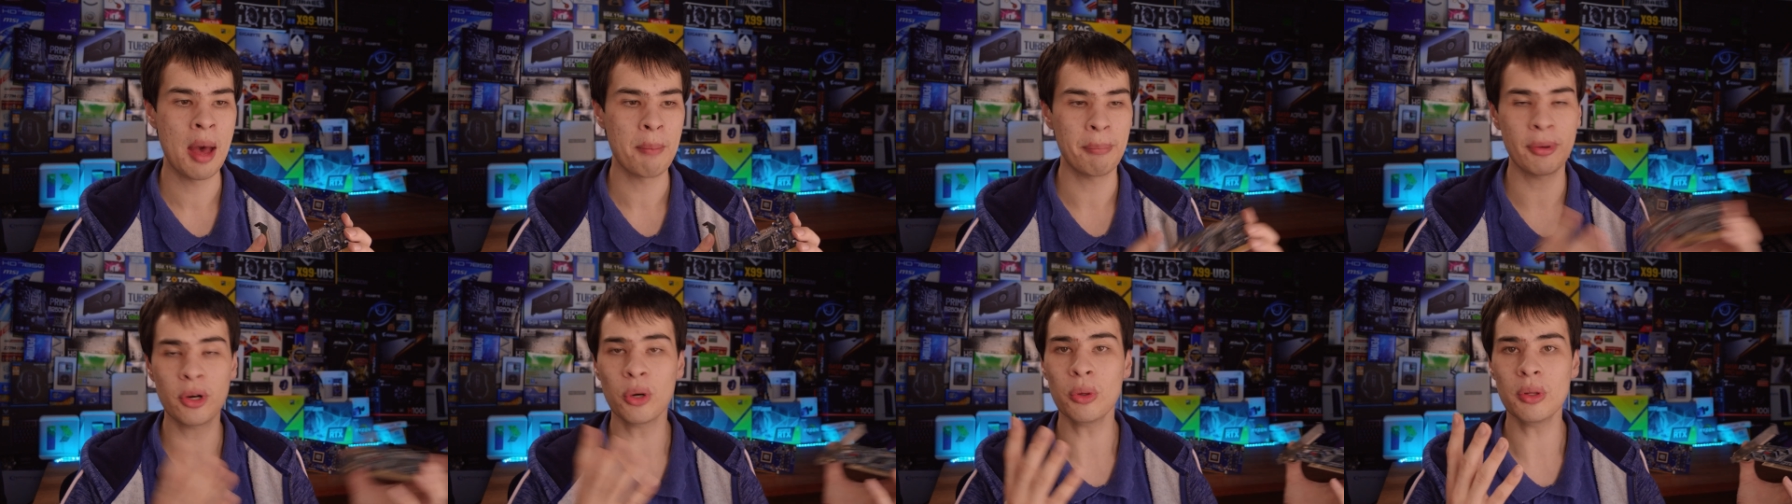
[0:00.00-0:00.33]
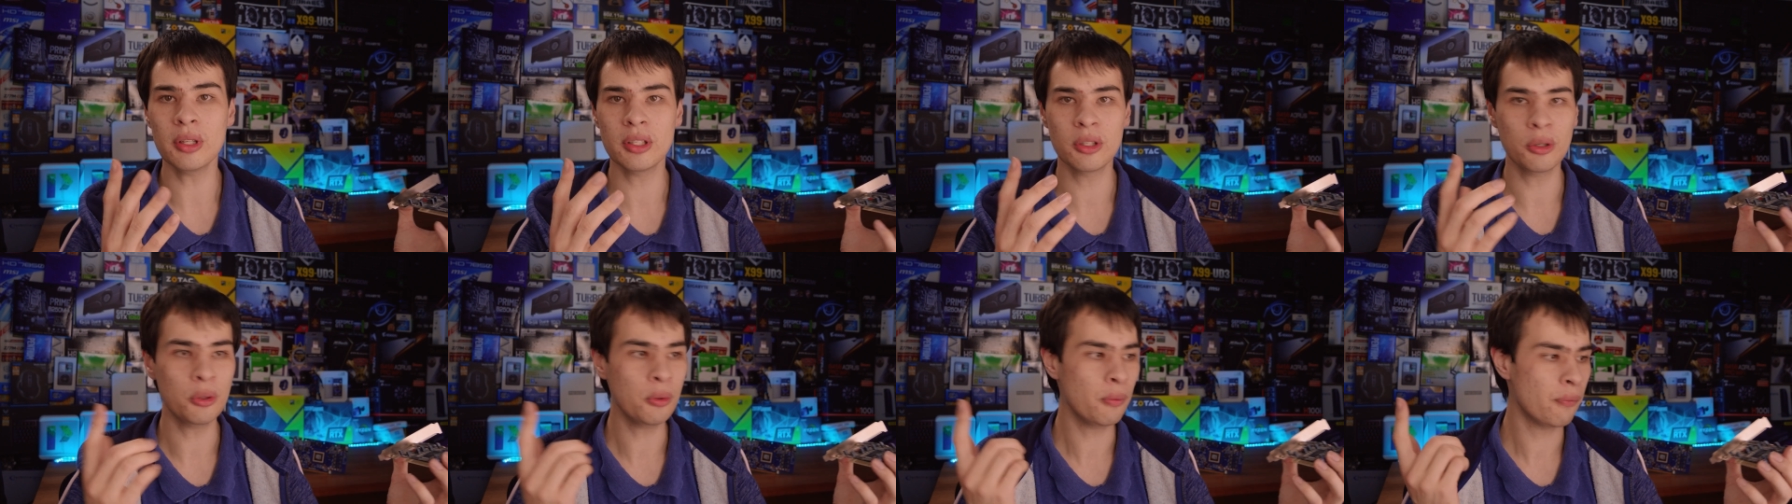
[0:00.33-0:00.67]
but
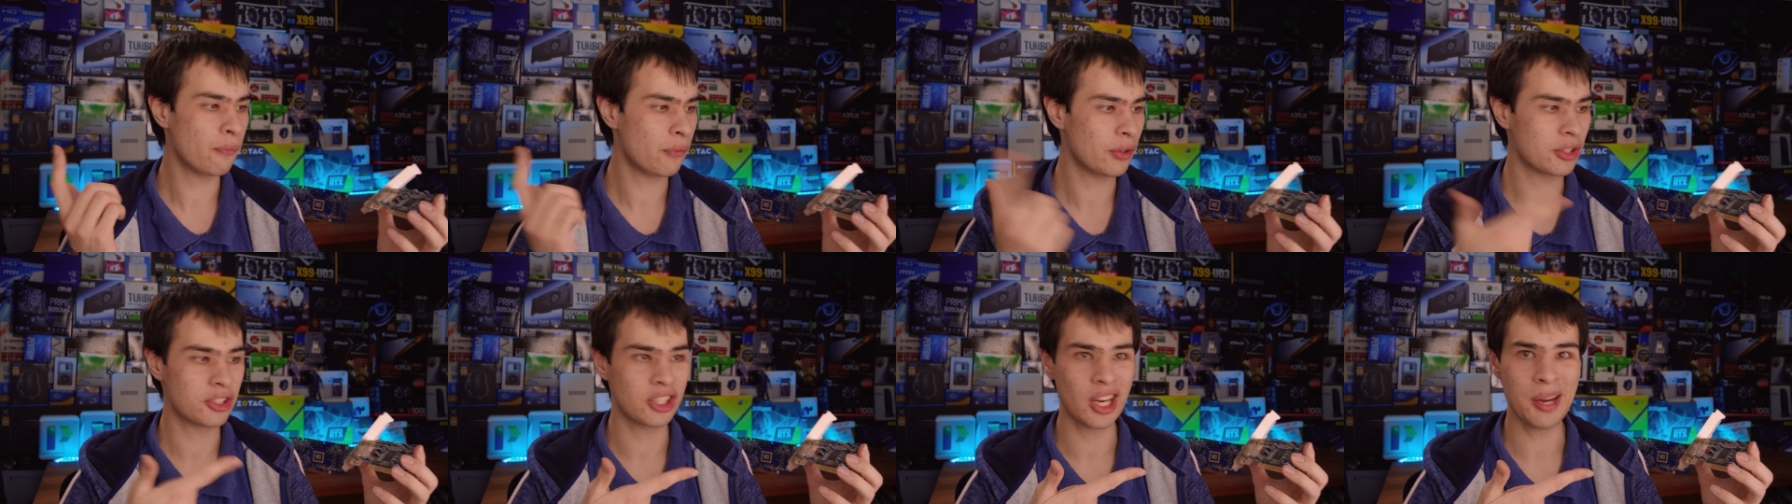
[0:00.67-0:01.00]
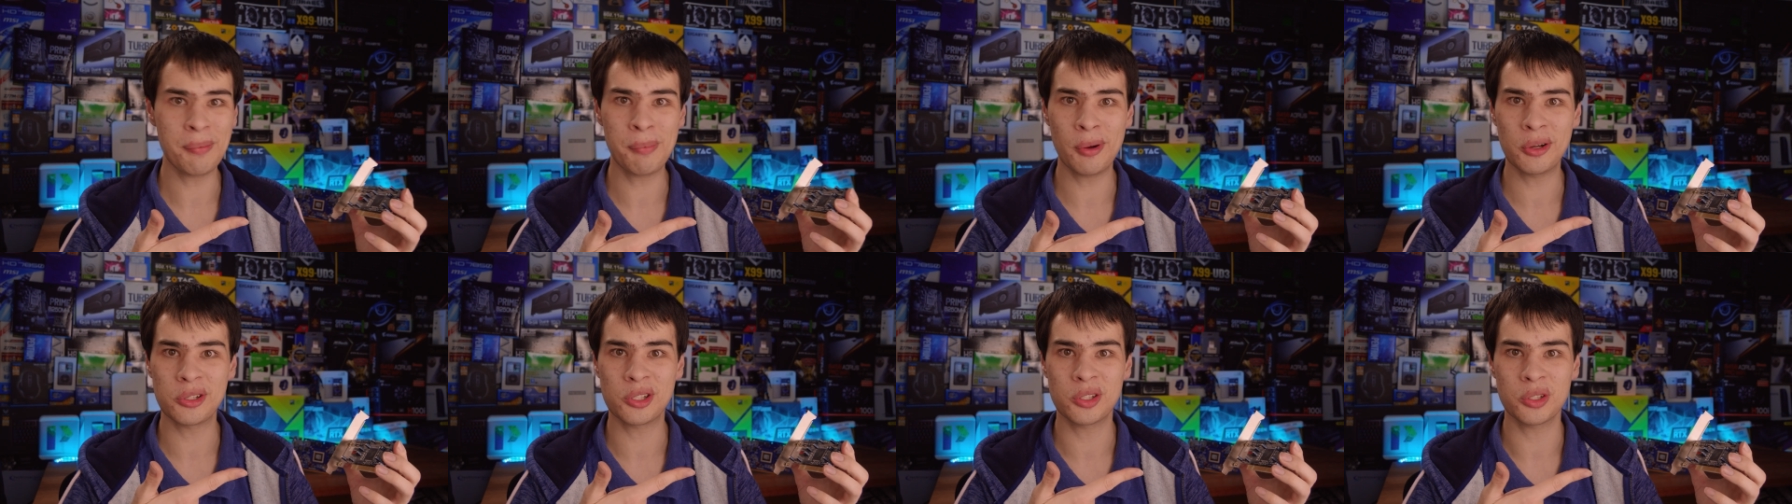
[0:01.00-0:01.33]
all in all, for
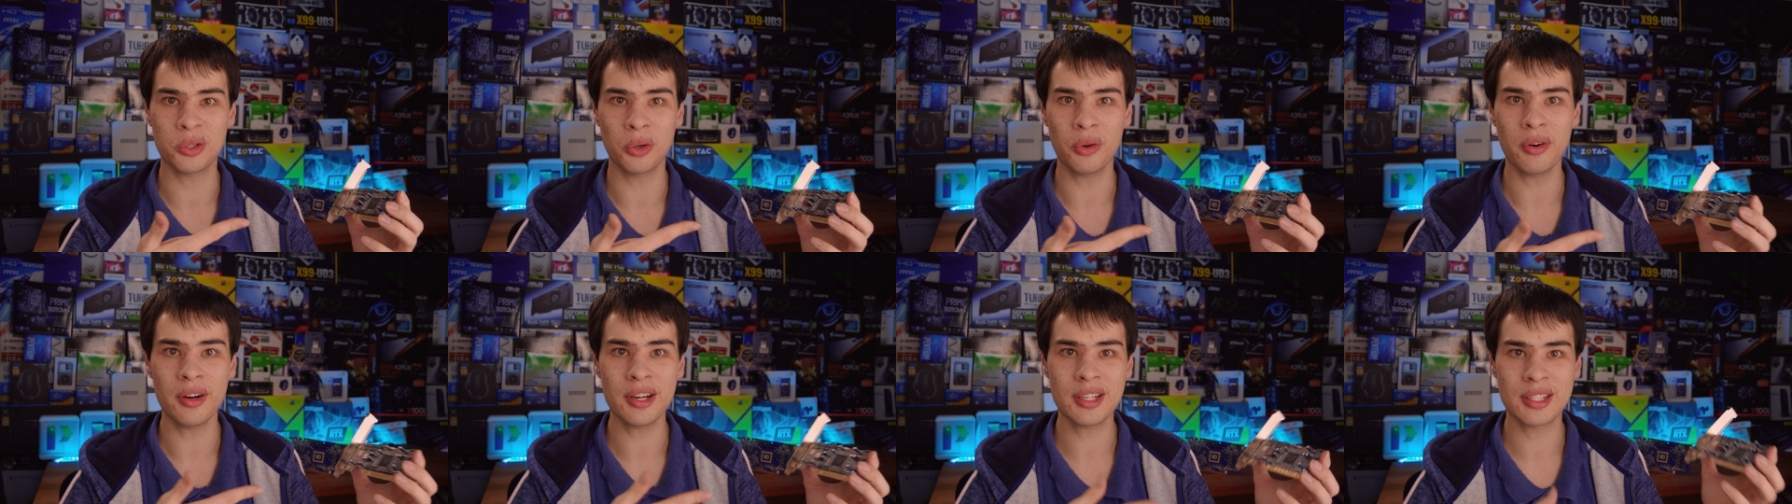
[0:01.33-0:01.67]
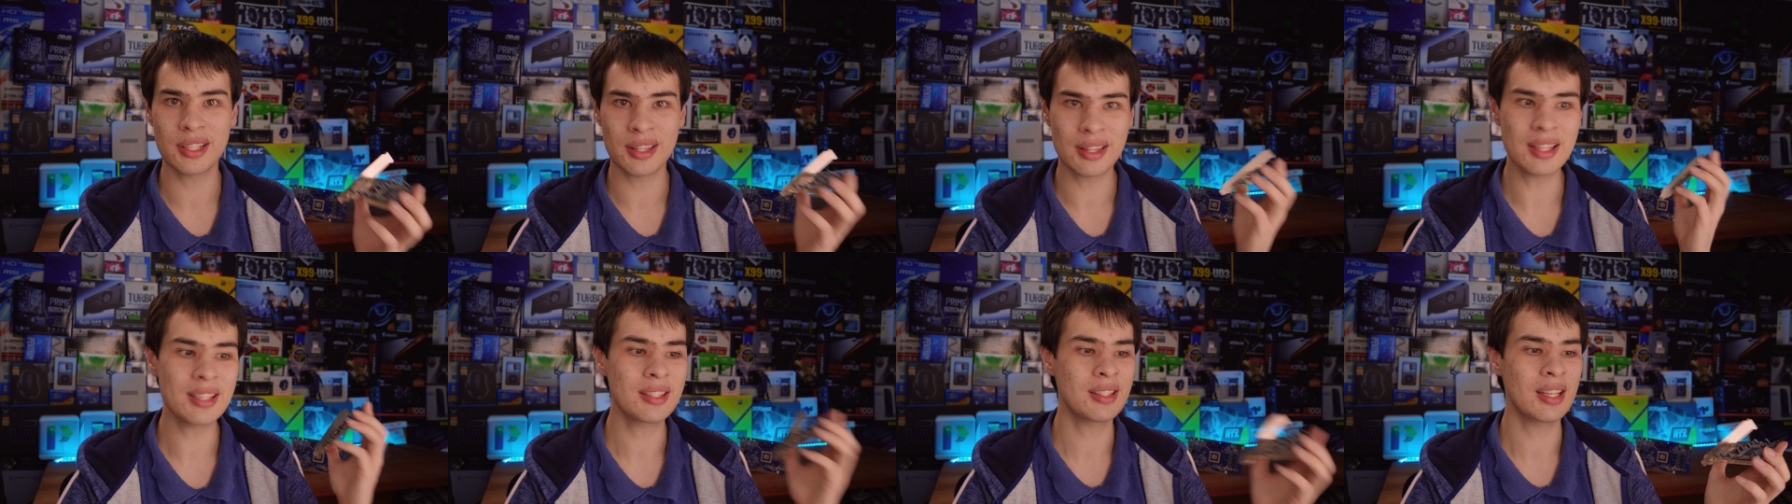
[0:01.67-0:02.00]
cheapo
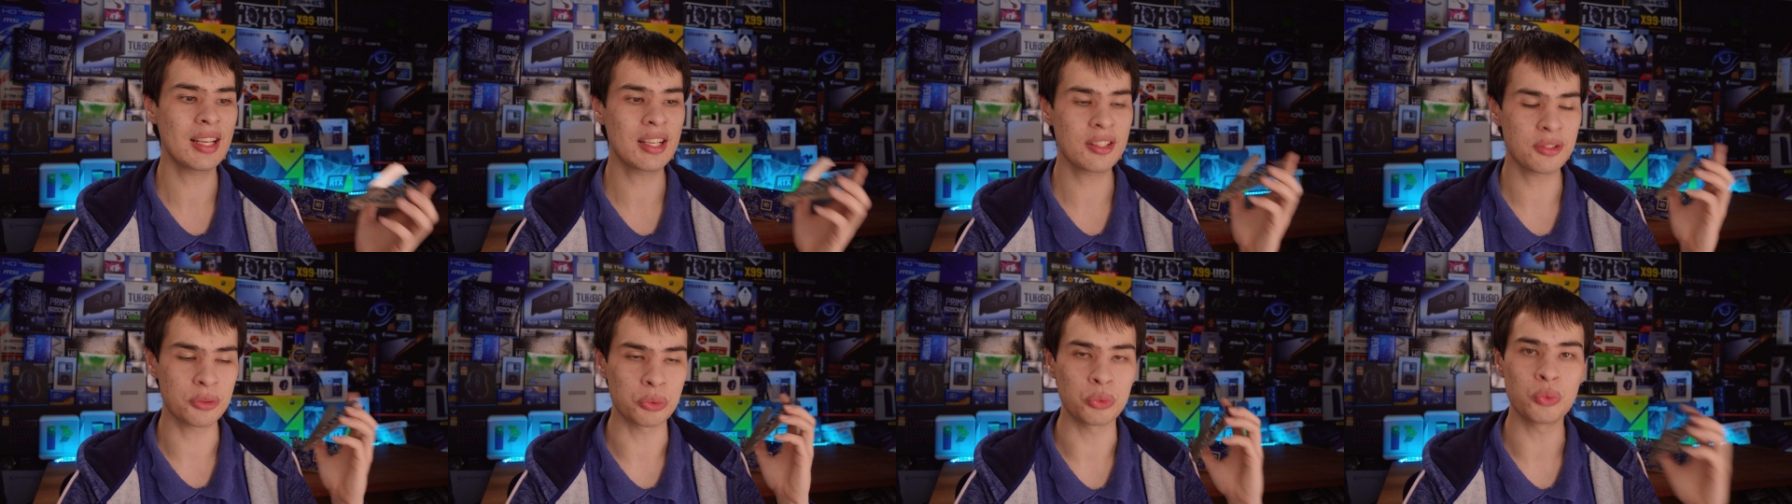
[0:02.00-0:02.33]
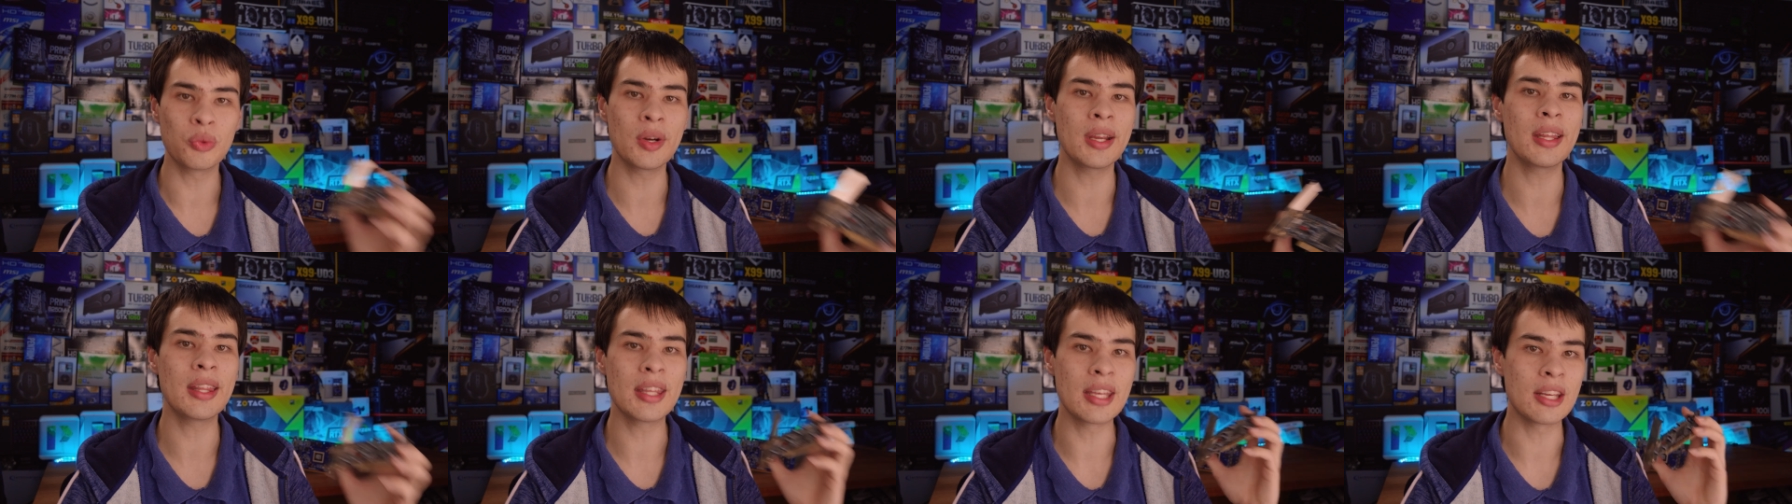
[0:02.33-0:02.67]
storage, this thing's
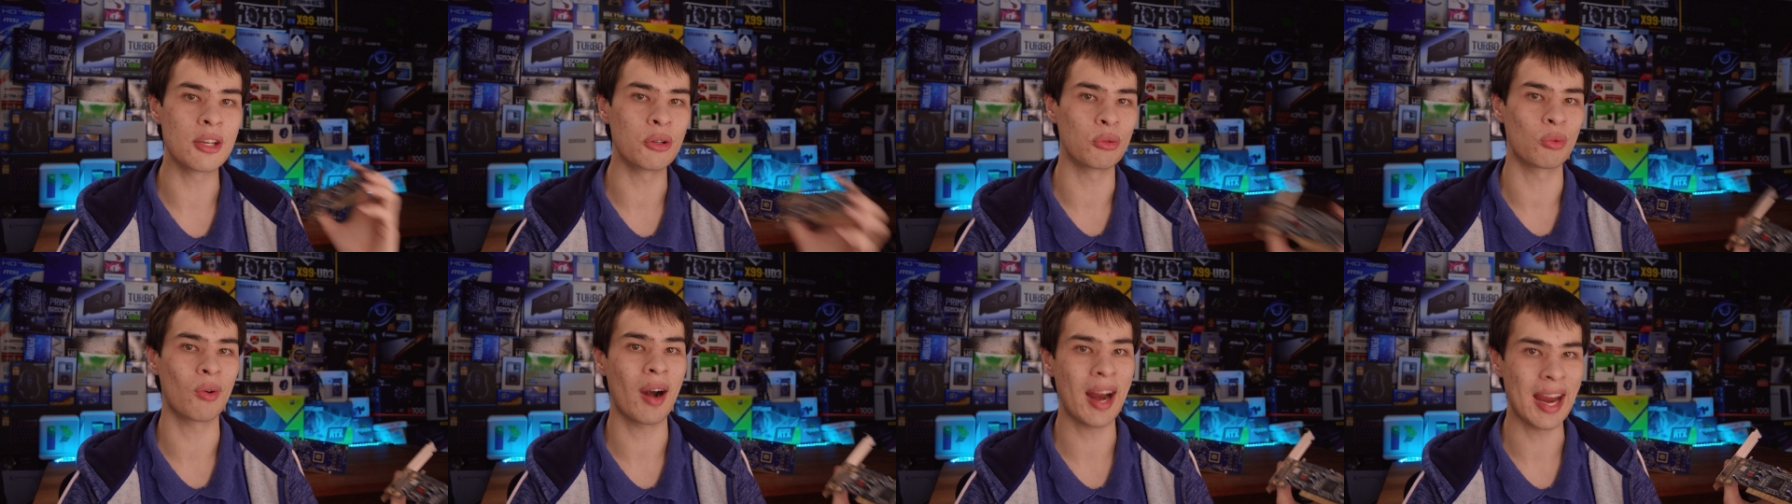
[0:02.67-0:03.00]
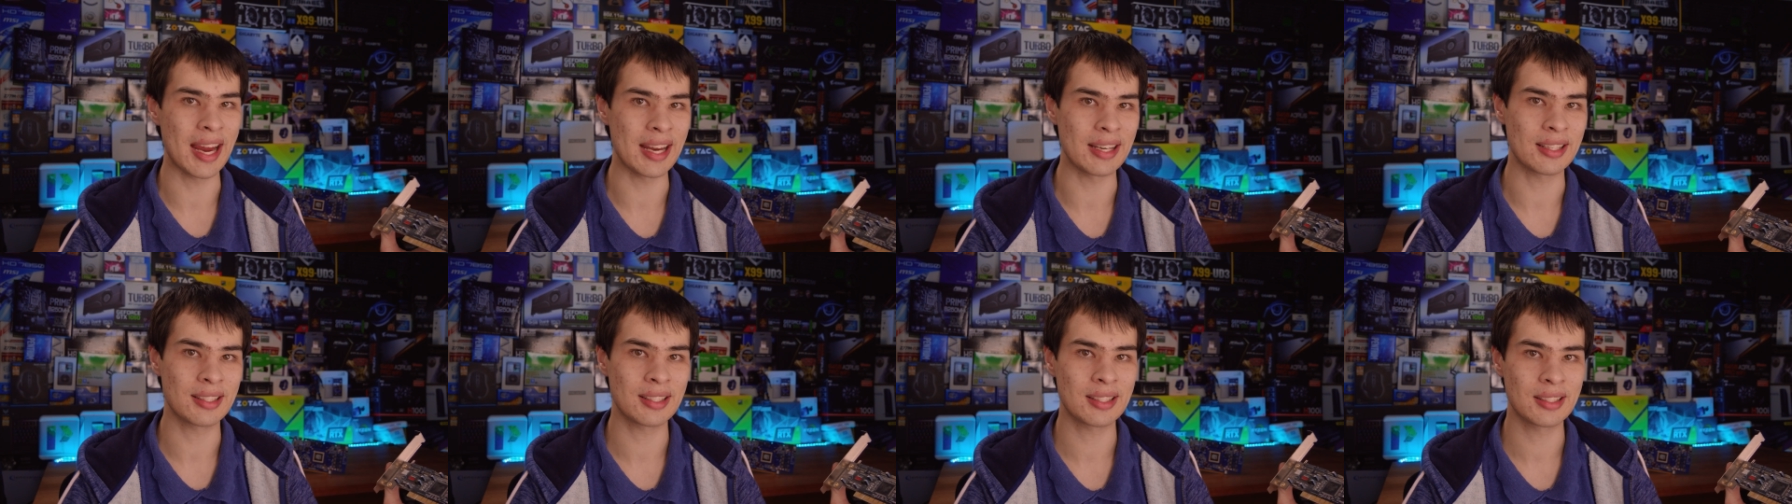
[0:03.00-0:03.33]
really
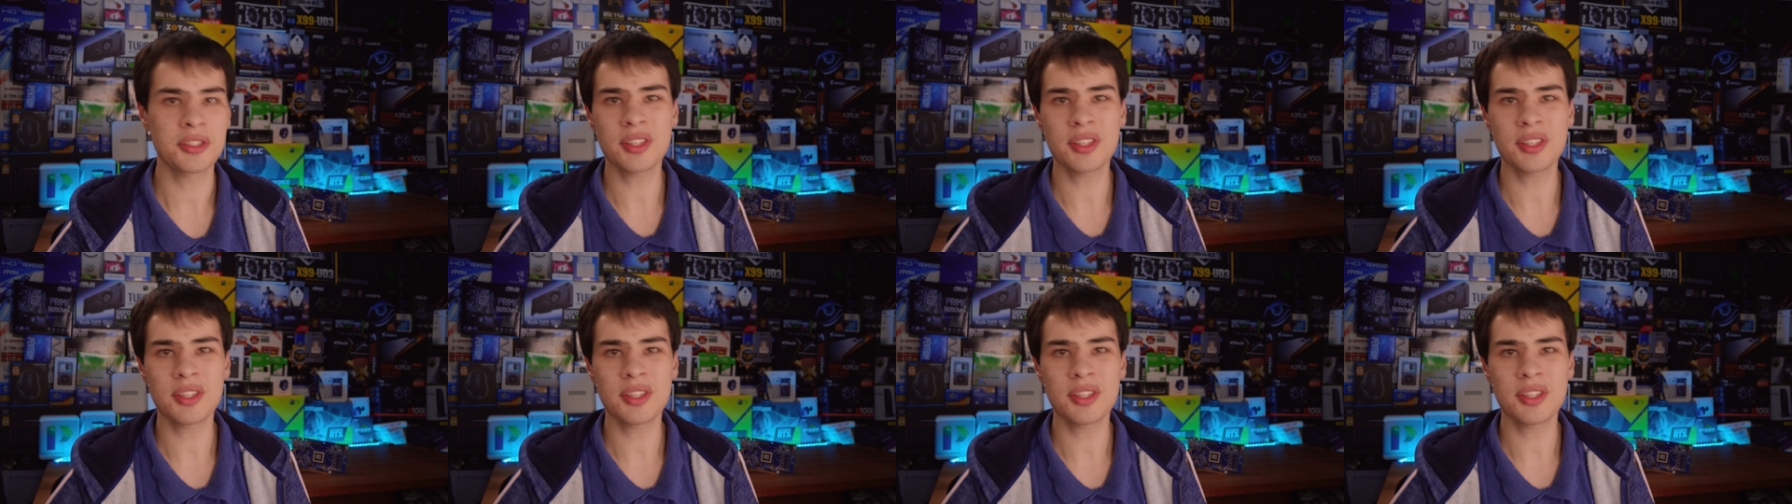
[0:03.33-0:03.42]
great.